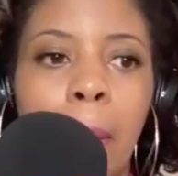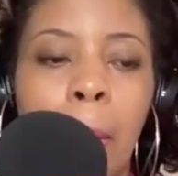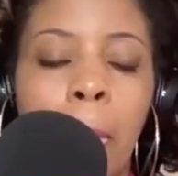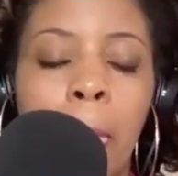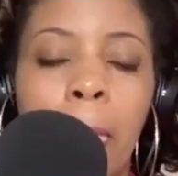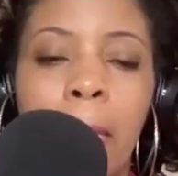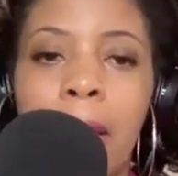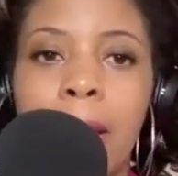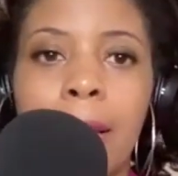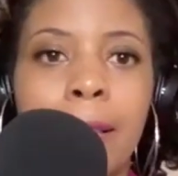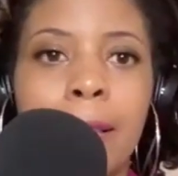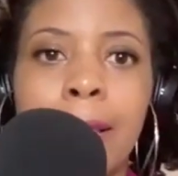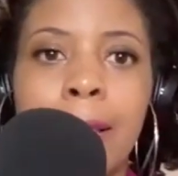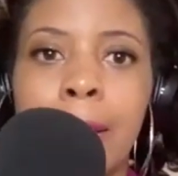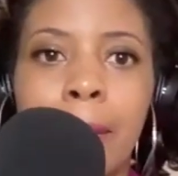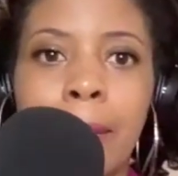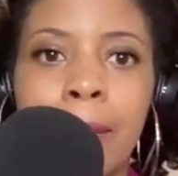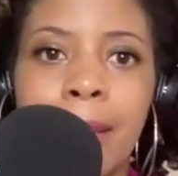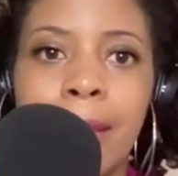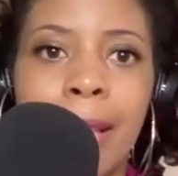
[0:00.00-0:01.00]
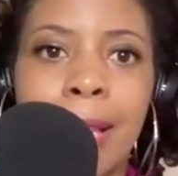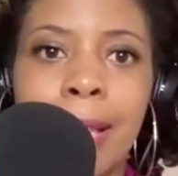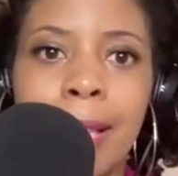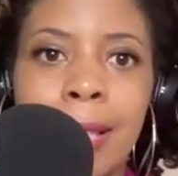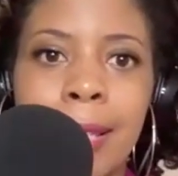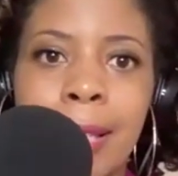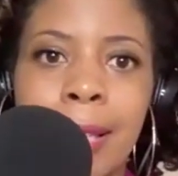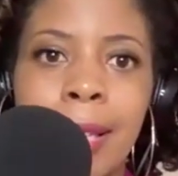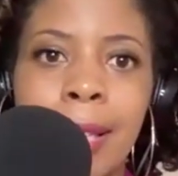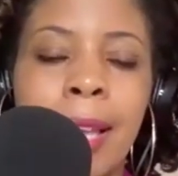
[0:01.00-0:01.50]
And it's so
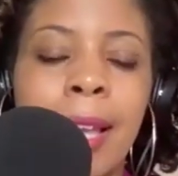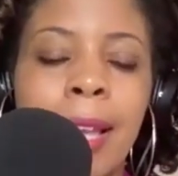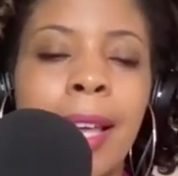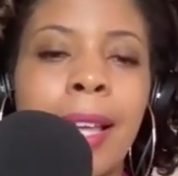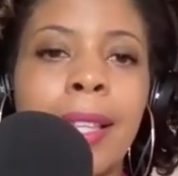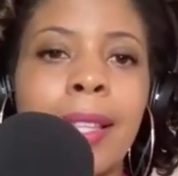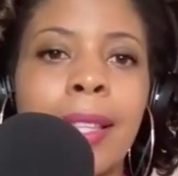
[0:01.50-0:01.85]
sexy.